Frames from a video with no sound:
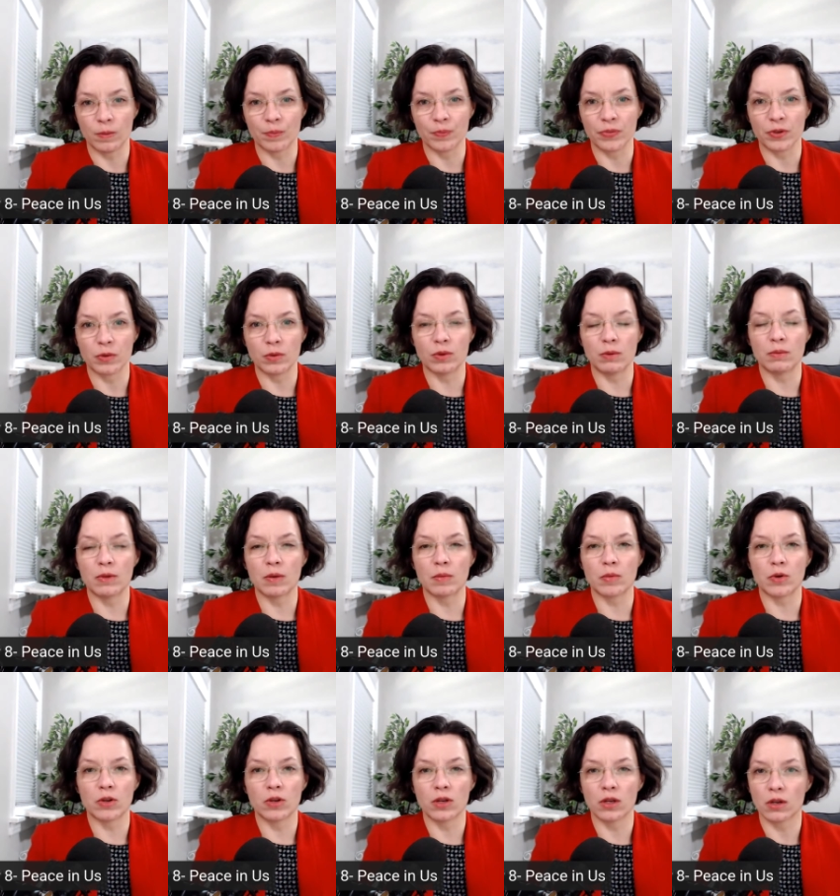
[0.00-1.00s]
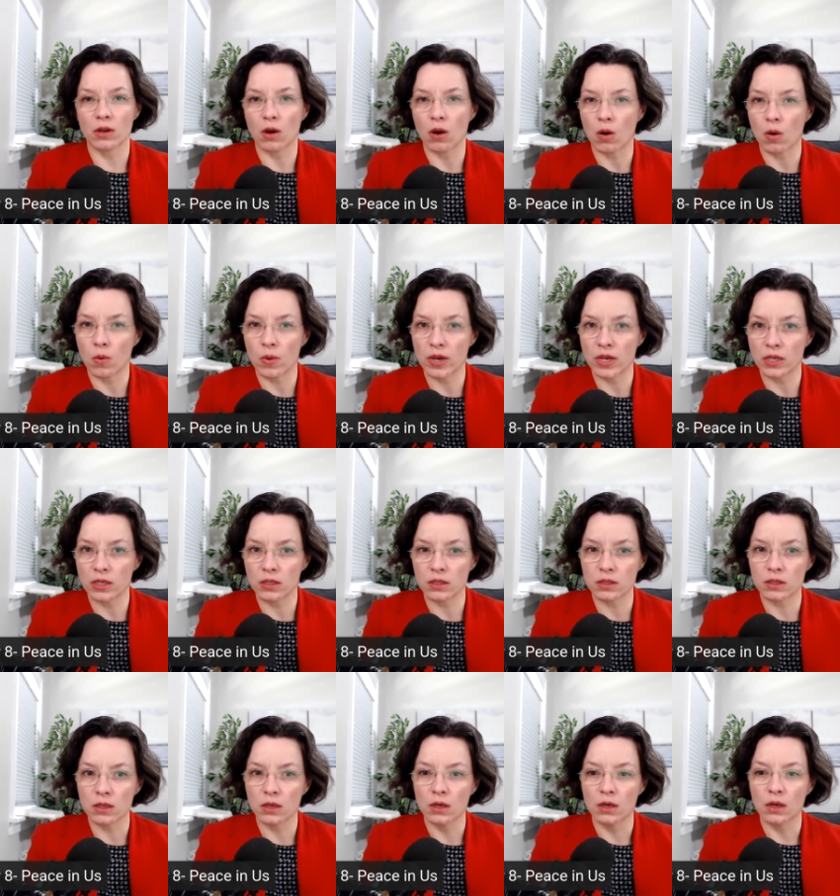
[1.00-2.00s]
Remember, you can always
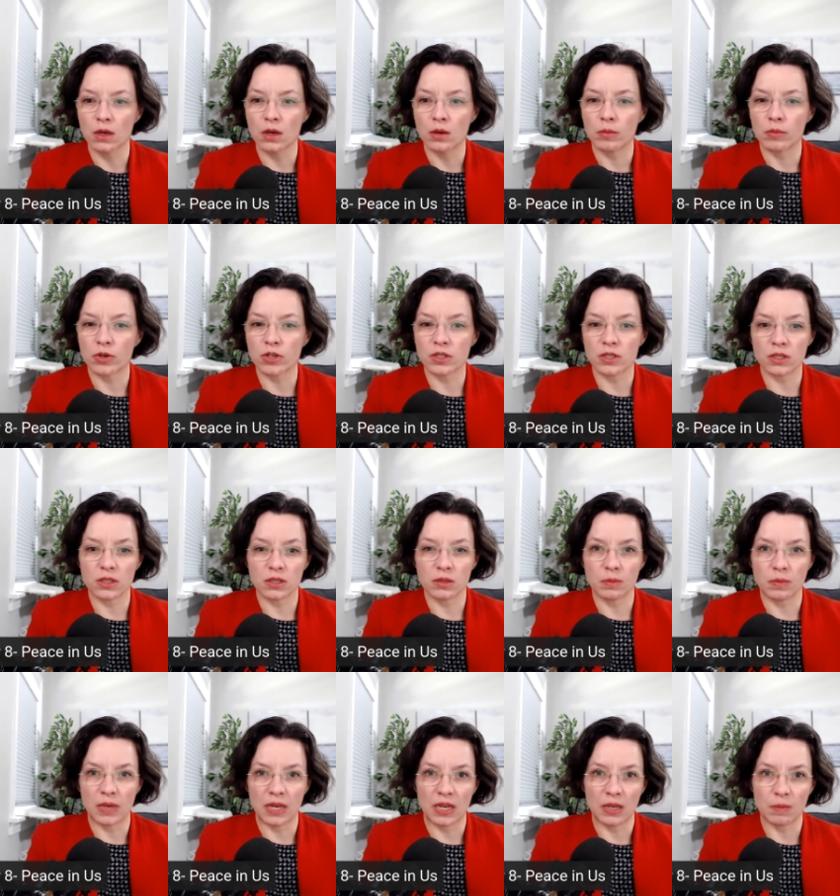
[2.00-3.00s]
participate